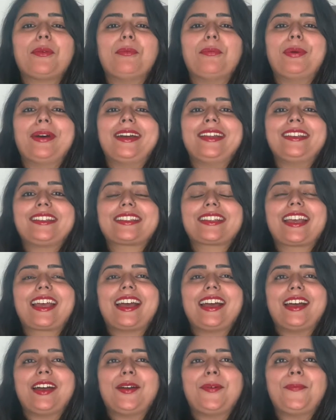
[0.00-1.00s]
But
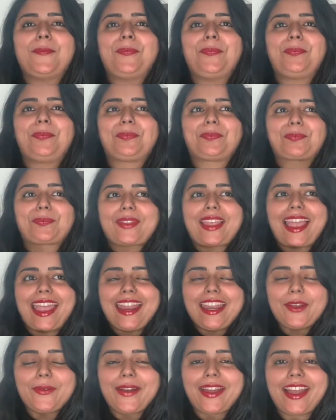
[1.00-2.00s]

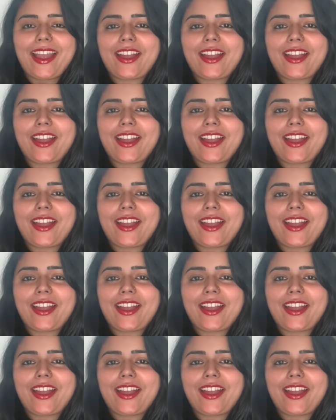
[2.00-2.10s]
anyway,